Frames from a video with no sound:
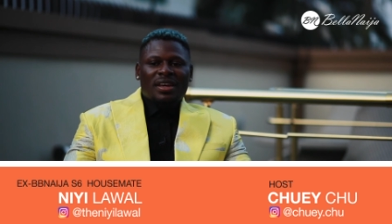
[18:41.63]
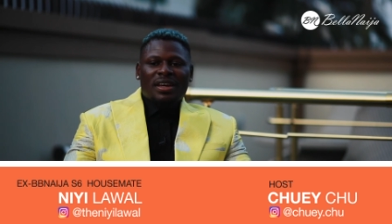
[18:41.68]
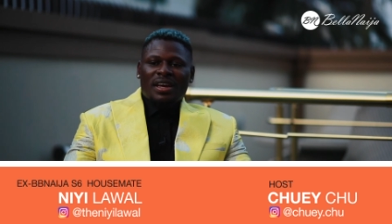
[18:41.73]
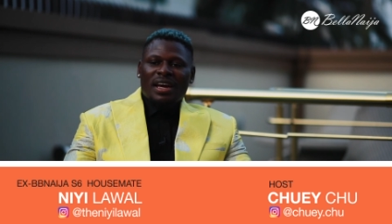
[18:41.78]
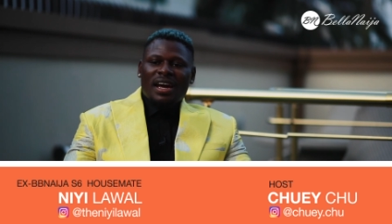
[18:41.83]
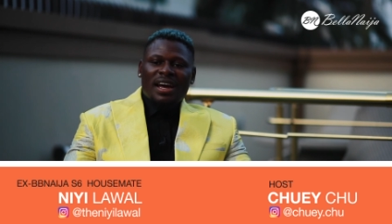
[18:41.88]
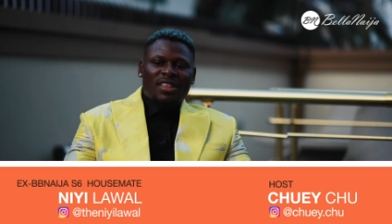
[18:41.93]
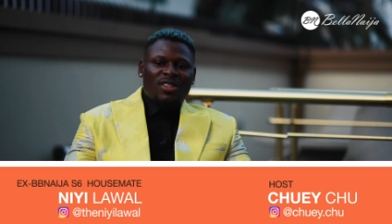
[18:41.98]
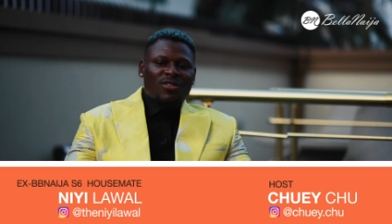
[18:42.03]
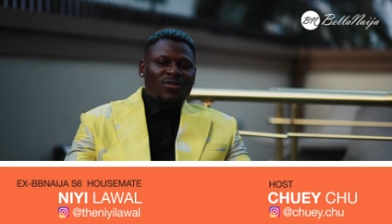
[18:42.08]

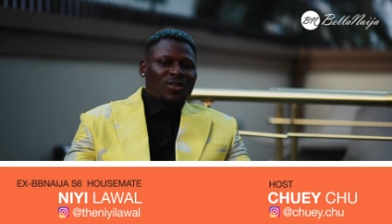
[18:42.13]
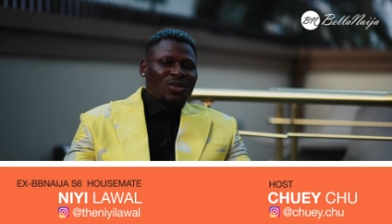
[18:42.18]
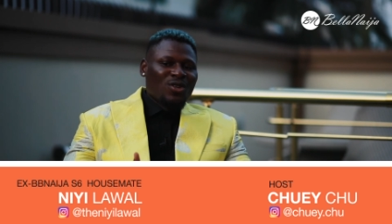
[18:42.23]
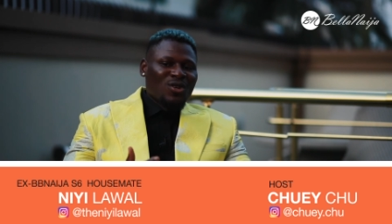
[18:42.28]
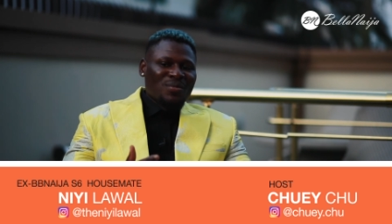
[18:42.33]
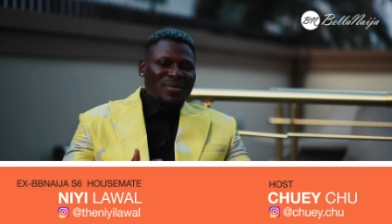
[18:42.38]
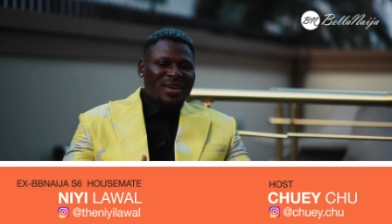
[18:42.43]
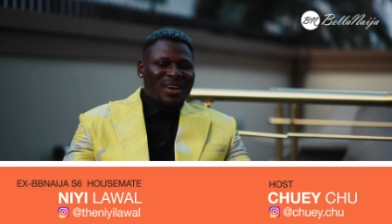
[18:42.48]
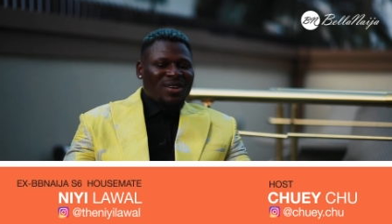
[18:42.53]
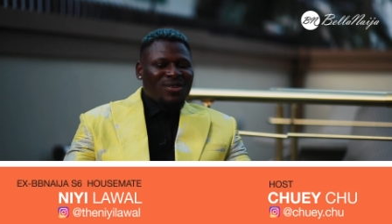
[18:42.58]
Guys,
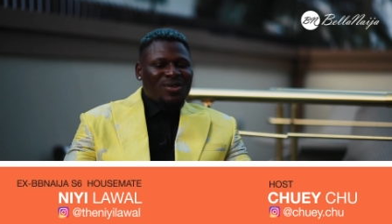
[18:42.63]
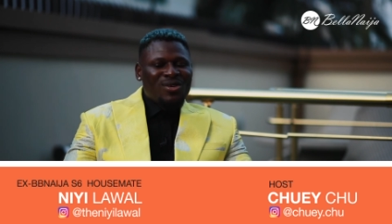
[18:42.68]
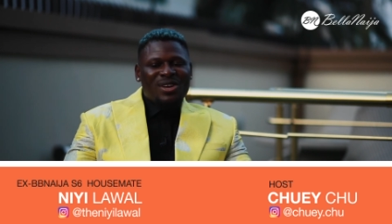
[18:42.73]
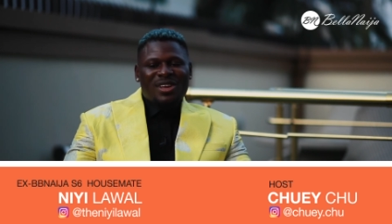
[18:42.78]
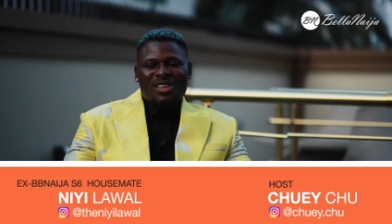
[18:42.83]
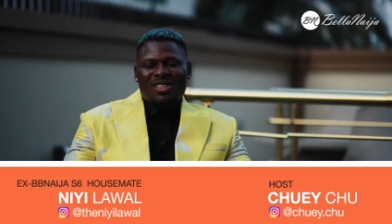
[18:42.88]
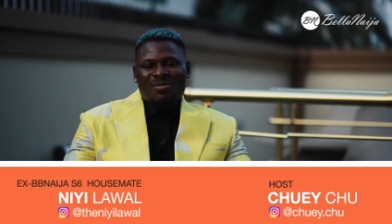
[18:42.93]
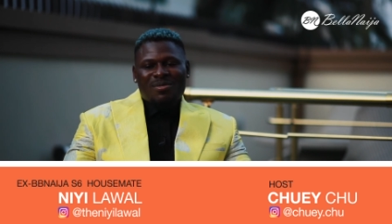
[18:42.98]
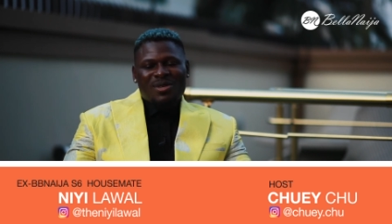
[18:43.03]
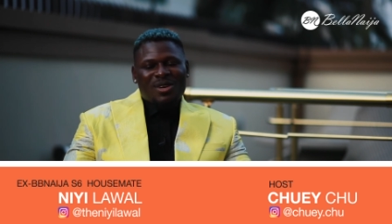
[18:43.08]
follow me and go
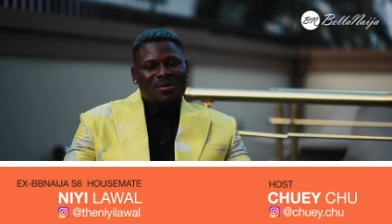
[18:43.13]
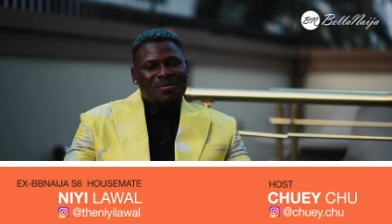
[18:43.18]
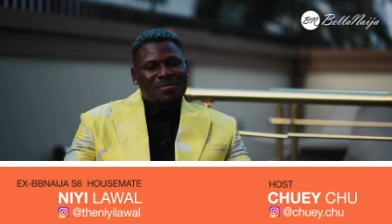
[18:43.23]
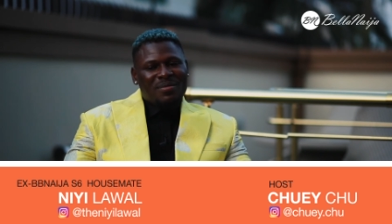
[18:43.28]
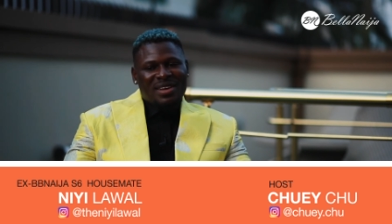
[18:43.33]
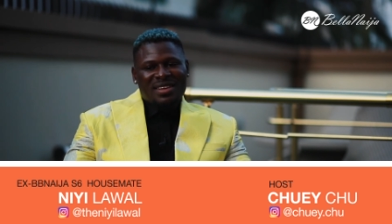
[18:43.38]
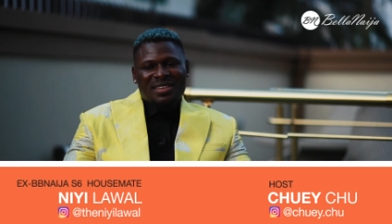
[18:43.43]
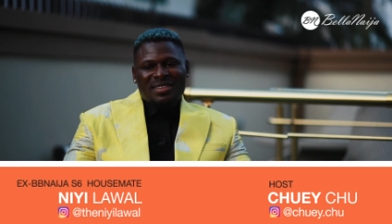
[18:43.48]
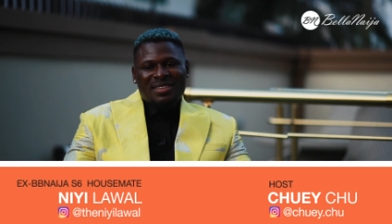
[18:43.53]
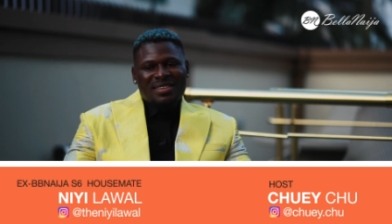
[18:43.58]
hit me up,
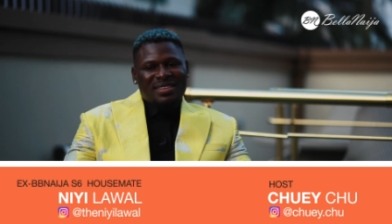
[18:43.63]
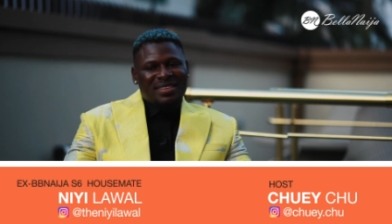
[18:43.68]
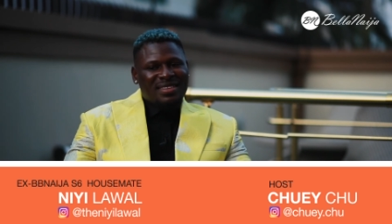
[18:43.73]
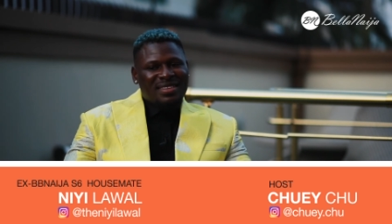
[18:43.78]
man.